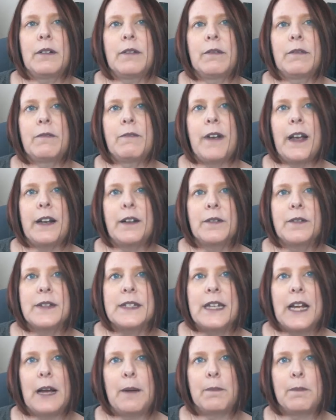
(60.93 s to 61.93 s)
final
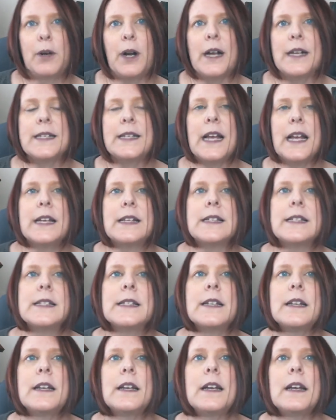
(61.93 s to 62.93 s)
step process.
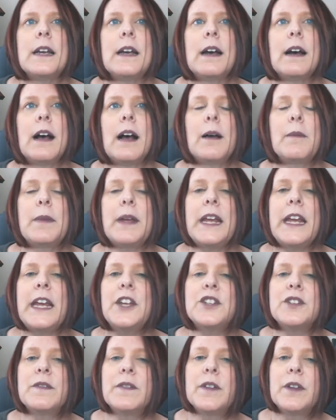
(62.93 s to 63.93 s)

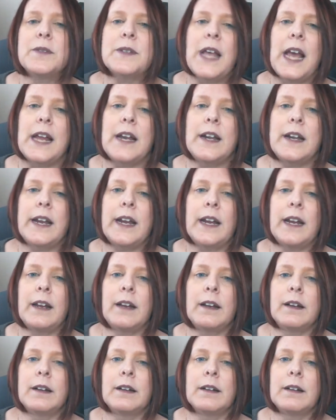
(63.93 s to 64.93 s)
Each of those
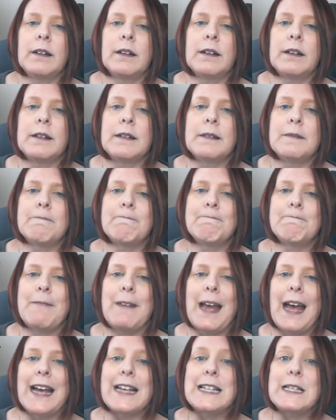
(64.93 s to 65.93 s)
editing
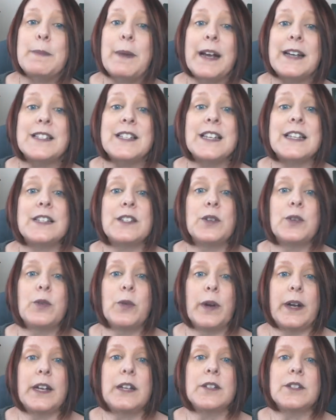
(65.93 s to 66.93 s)
aspects is
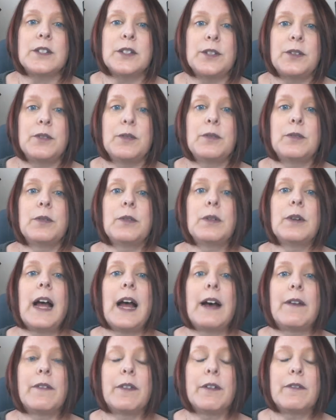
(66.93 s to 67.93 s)
going to
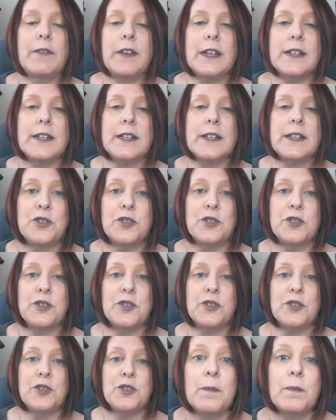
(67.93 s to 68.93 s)
have a fee associated
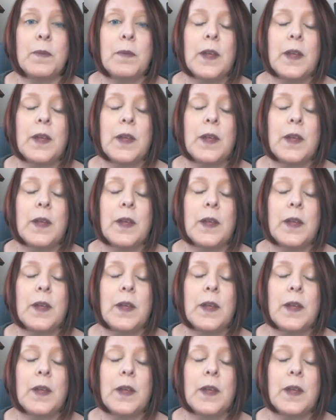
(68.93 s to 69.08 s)
with them.